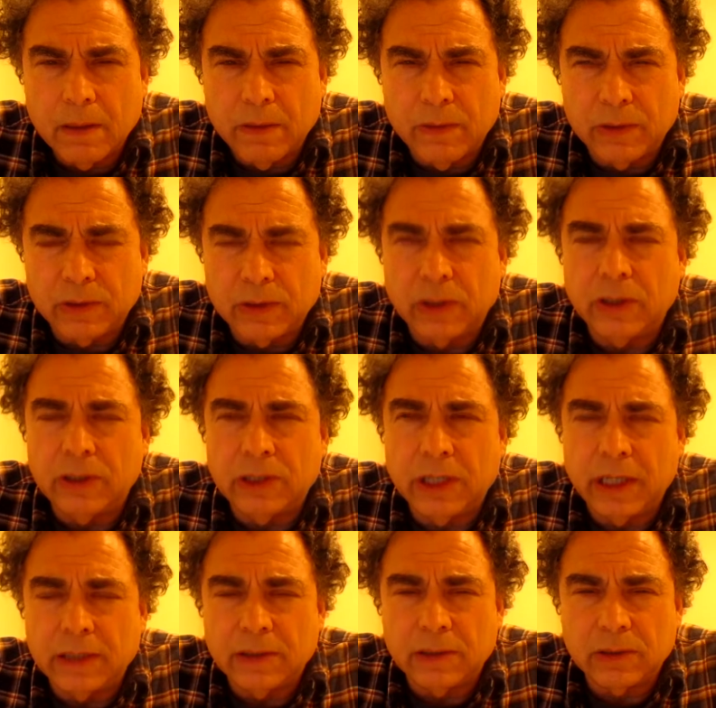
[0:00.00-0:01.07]
there's a good
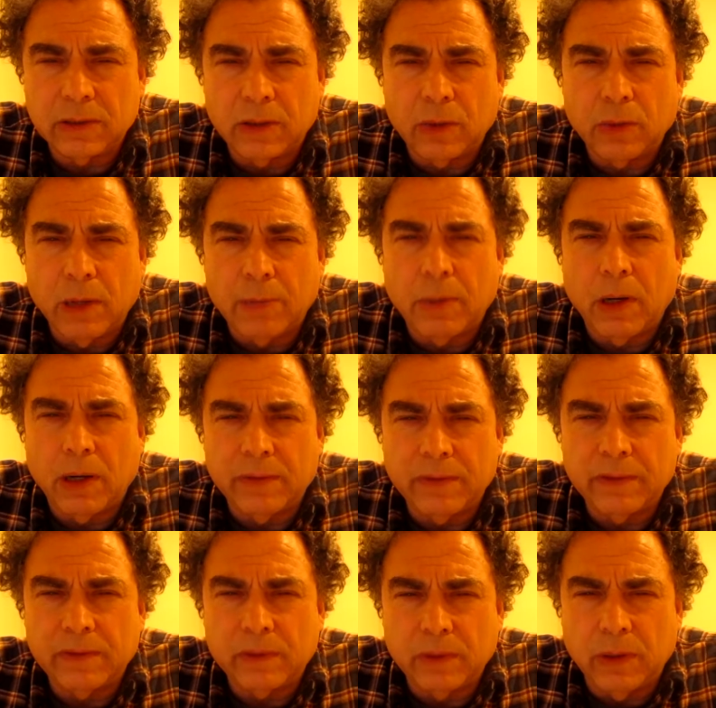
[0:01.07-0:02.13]
chance it's going to rub off
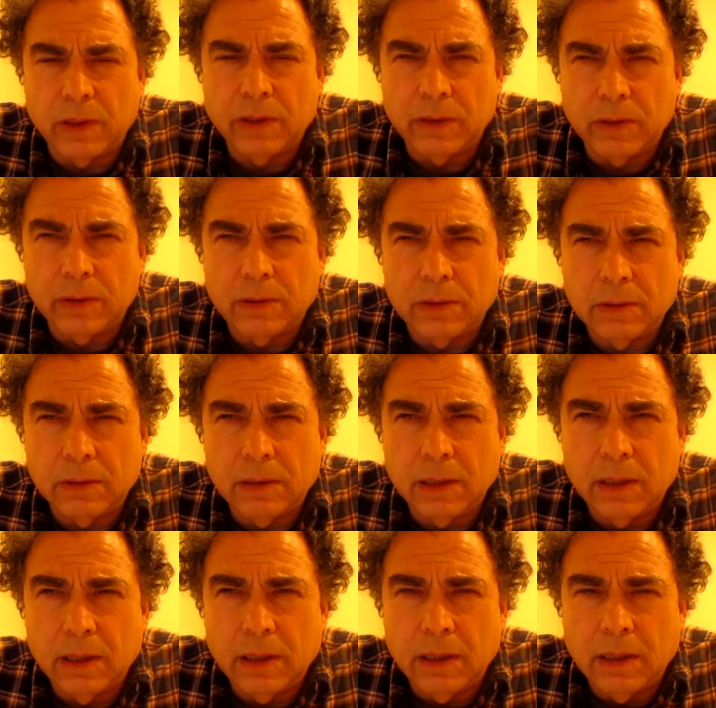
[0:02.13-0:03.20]
on you.
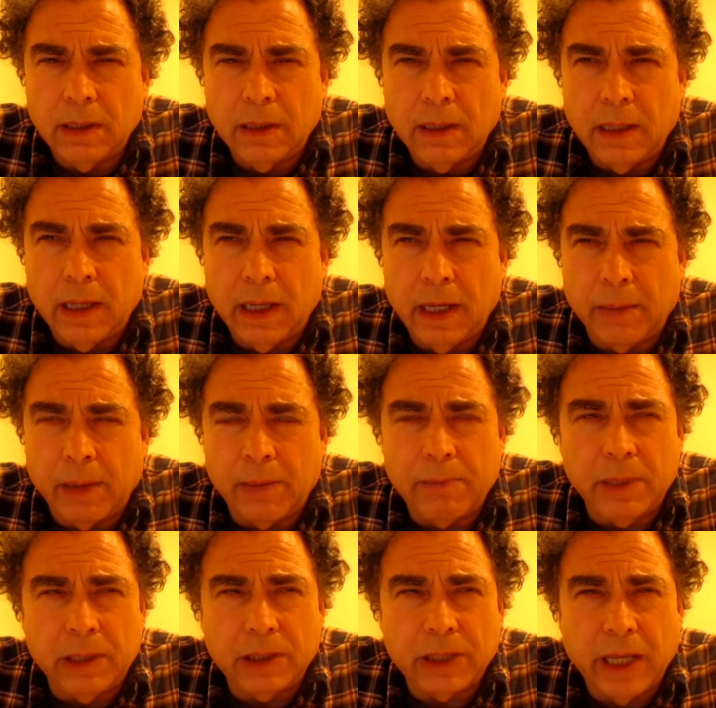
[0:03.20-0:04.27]
And it might
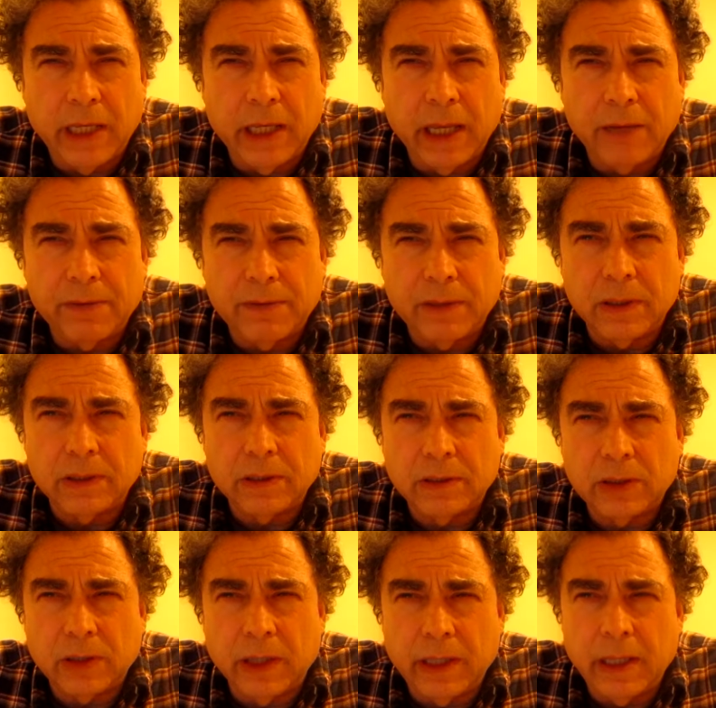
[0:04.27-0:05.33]
be shaky at first
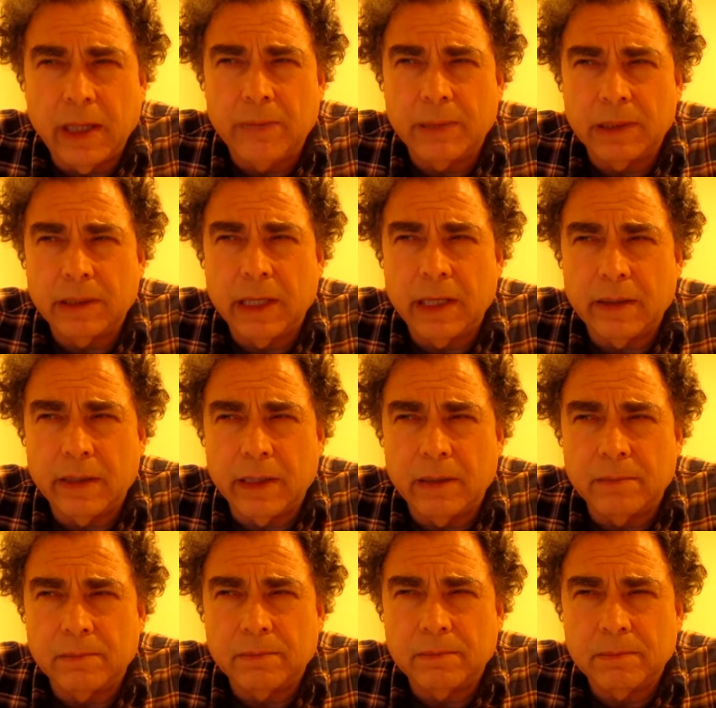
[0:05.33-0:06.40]
trying to imitate
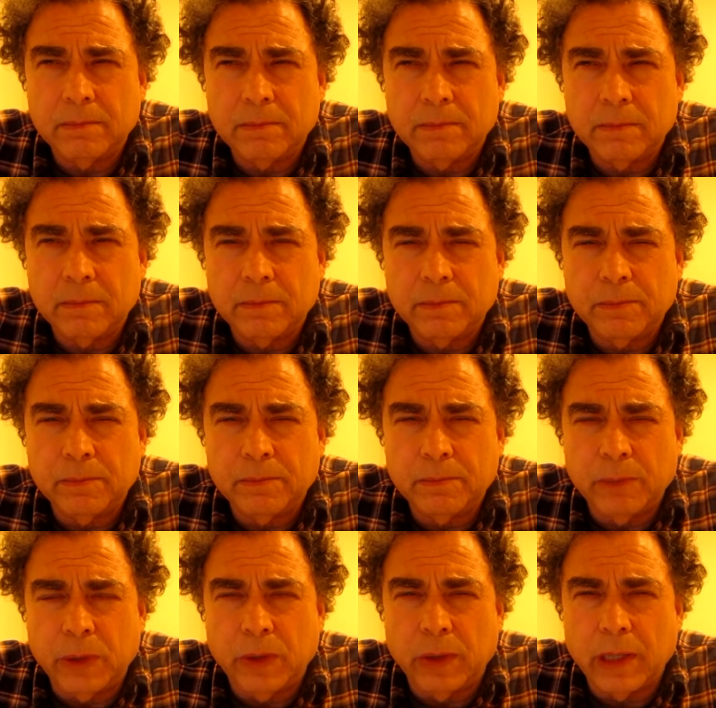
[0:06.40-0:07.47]
them,
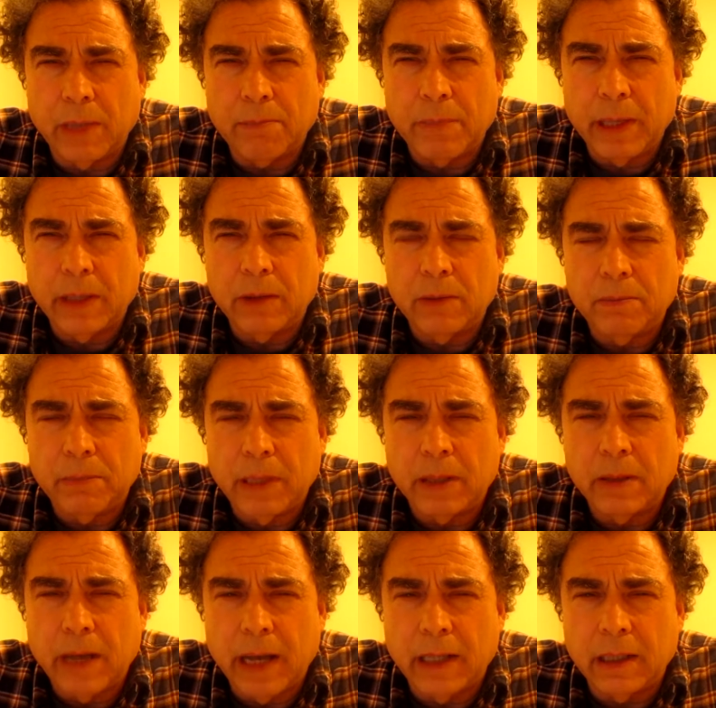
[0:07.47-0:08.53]
but you'll get better and
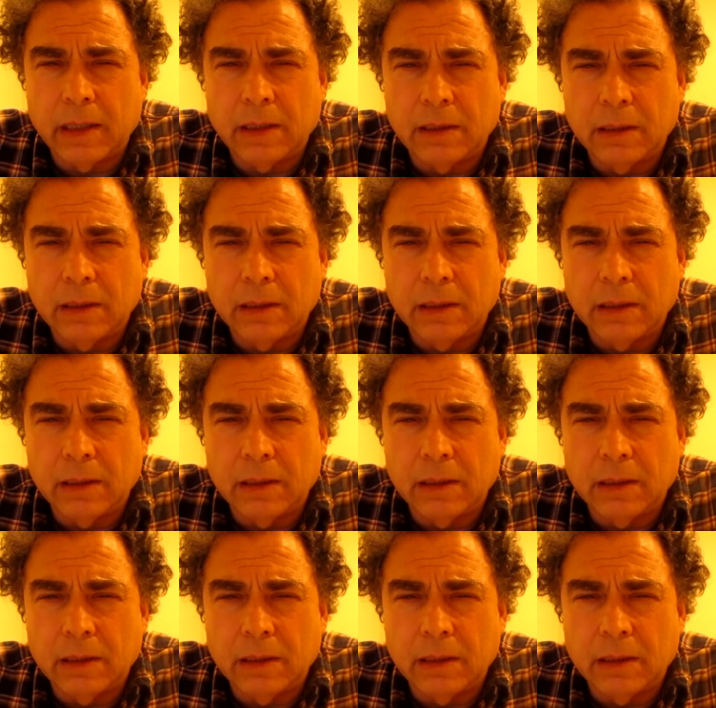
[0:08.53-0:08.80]
better at it.